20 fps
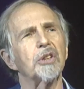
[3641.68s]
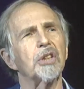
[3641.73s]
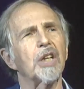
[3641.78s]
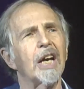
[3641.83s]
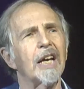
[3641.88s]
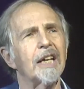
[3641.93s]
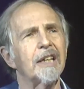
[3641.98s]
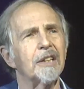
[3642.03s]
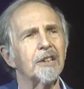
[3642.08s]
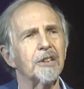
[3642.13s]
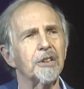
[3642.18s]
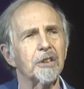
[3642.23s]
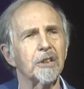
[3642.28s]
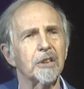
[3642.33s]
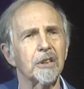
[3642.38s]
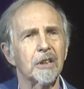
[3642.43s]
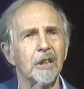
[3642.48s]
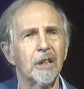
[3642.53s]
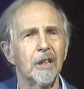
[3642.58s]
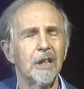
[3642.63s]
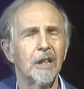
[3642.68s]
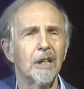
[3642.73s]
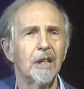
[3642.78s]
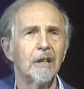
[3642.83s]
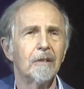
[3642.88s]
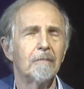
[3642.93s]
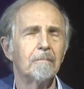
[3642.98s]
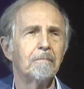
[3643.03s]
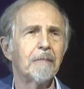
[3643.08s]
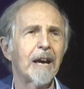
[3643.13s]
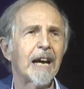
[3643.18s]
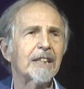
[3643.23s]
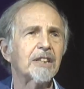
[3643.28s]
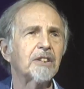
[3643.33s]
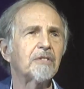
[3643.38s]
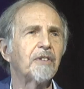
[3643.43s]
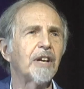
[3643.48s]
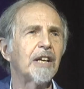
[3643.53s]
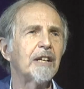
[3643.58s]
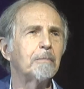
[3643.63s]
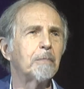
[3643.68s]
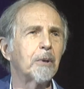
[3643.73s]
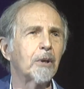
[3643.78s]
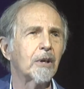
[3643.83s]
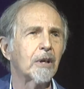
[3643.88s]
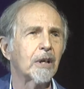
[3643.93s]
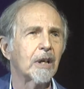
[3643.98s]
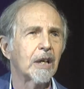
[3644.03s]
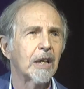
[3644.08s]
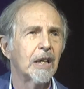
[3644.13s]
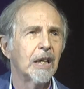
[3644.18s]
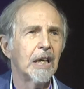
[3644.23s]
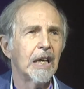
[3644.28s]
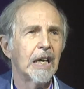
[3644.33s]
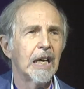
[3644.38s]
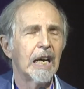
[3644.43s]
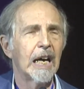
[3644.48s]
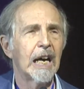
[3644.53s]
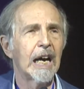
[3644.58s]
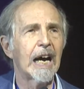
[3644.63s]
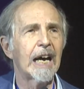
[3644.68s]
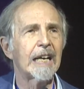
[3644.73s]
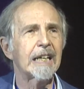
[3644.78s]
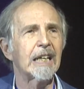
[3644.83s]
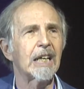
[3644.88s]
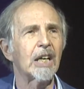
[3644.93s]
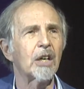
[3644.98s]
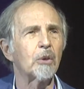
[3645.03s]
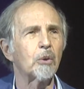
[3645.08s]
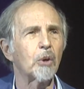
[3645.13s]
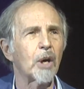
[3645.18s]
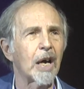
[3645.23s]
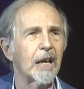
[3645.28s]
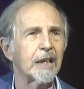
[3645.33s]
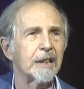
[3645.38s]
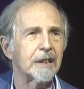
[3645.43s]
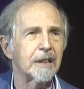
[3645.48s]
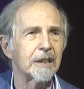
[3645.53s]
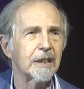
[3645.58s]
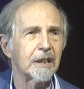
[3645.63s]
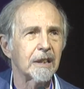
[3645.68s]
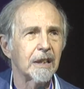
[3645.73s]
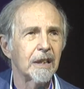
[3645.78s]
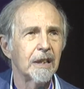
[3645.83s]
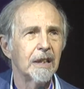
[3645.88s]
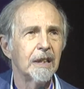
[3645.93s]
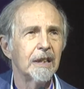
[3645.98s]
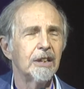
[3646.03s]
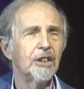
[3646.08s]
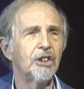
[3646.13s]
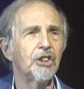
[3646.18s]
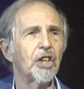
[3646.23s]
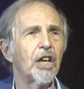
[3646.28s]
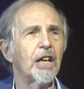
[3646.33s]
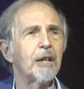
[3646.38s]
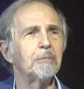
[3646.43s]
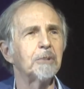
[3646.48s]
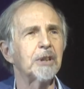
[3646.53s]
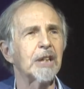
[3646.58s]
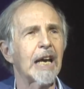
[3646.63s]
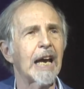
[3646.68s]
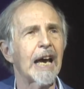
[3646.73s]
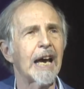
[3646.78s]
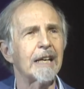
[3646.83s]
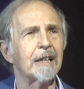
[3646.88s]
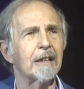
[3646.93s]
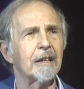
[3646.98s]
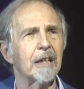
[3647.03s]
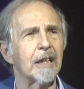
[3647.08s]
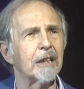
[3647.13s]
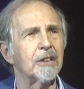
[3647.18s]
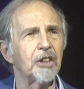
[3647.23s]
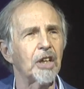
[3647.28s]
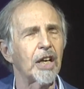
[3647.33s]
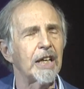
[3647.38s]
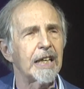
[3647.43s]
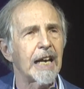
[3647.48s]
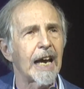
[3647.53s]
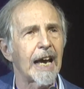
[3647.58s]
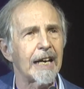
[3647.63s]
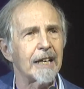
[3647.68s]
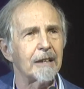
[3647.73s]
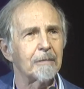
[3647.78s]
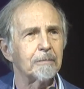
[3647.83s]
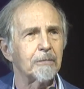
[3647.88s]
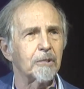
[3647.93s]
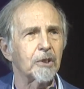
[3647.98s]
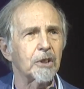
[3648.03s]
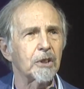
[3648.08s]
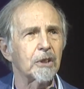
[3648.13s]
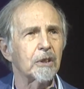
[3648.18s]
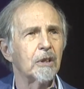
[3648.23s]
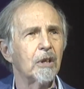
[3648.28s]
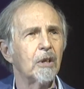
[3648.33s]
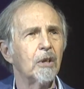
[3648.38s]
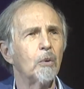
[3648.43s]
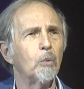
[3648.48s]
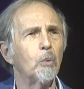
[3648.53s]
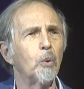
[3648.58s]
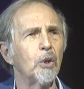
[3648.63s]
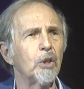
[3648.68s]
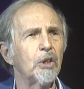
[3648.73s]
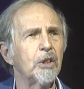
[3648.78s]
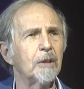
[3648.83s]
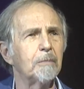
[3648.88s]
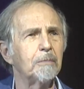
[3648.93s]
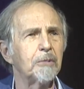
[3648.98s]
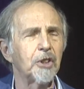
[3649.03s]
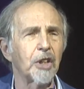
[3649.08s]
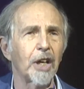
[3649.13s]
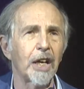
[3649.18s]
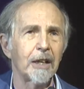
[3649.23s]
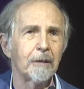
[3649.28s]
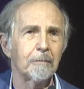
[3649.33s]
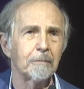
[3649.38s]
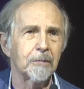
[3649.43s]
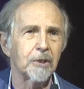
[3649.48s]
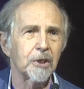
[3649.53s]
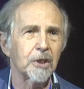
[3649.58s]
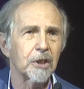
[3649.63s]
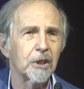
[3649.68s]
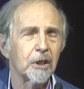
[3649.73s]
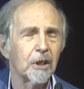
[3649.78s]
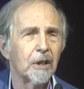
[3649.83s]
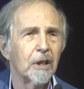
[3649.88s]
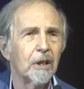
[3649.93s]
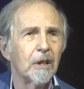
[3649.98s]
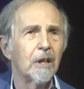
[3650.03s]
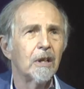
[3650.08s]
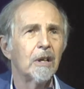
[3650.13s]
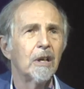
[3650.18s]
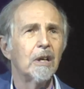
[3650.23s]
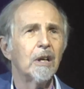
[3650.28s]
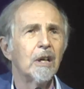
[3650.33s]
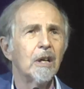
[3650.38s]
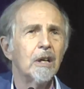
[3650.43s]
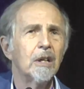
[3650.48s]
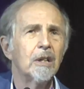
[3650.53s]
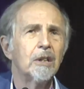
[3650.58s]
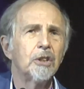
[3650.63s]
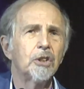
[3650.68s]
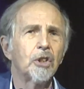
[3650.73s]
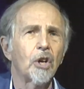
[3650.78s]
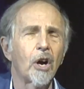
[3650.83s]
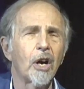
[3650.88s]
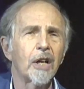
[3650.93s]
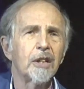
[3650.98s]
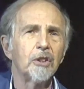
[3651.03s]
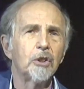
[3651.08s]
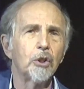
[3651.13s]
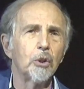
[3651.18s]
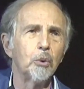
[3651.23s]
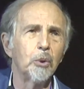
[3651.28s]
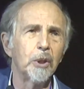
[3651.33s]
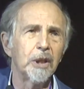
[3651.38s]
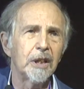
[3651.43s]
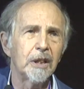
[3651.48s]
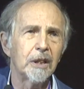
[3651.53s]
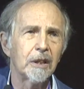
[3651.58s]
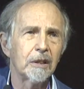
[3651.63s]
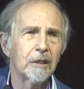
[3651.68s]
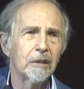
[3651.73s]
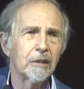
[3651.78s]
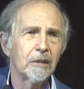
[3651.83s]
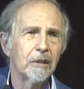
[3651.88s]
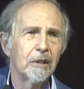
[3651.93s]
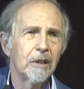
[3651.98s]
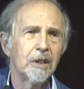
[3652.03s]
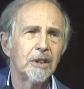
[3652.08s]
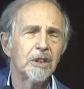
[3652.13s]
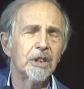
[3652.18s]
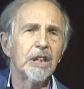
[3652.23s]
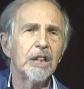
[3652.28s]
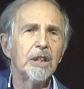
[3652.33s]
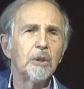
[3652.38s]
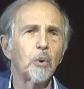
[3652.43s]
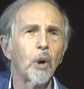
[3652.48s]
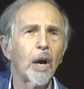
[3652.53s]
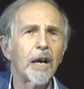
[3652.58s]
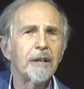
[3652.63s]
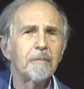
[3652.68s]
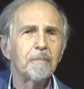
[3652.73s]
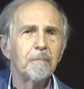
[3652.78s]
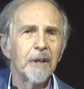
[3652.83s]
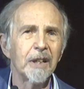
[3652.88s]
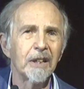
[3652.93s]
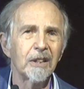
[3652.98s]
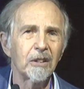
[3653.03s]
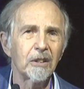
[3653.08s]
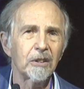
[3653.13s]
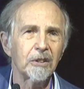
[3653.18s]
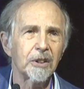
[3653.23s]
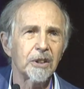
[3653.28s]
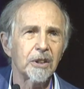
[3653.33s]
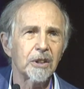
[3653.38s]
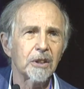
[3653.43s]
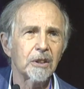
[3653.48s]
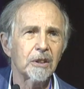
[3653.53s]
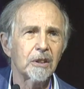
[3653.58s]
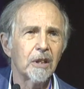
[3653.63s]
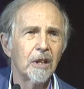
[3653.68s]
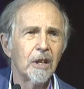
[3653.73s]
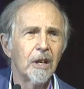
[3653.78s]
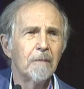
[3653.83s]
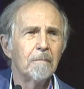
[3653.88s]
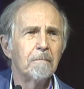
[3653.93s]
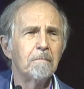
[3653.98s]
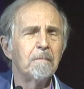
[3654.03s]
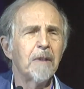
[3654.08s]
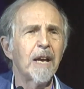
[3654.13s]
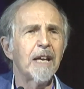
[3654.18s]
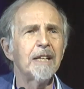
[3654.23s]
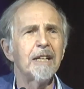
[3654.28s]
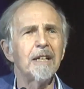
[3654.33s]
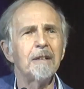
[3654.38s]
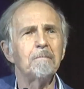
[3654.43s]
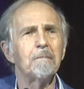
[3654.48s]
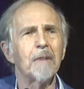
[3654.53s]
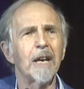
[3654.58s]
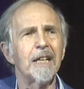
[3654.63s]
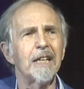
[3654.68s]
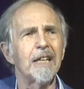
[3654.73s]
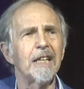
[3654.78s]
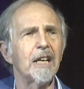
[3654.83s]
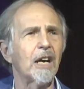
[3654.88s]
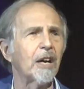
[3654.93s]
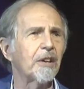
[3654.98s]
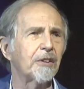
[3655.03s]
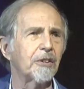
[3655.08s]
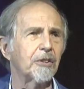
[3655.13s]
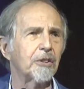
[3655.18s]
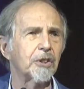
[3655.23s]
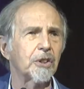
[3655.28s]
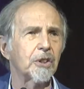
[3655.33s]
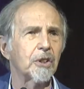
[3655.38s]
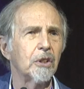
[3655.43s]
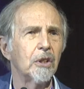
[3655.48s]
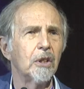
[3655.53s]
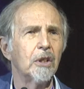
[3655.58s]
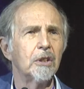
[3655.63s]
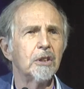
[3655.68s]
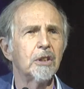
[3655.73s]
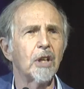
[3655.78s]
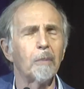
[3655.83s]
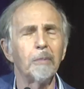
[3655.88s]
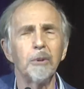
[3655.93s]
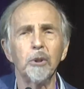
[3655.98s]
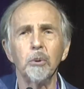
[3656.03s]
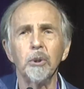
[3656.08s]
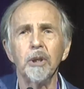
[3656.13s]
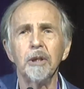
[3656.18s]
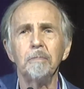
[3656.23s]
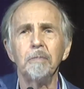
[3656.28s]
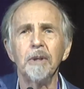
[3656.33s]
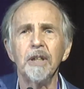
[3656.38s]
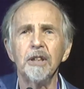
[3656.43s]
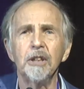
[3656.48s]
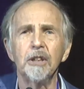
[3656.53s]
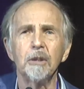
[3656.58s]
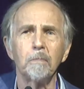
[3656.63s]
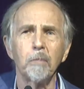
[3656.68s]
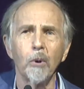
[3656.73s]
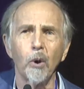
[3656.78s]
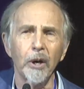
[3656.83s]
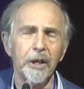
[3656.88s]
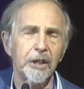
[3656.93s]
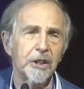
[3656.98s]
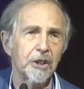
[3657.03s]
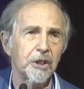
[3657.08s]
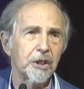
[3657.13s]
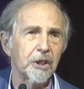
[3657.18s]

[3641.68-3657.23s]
scientists, Max Weber, Hannah Arendt, Jane Addams, William James, John Dewey, C. Wright Mills, many, many others, W.E.B. Du Bois,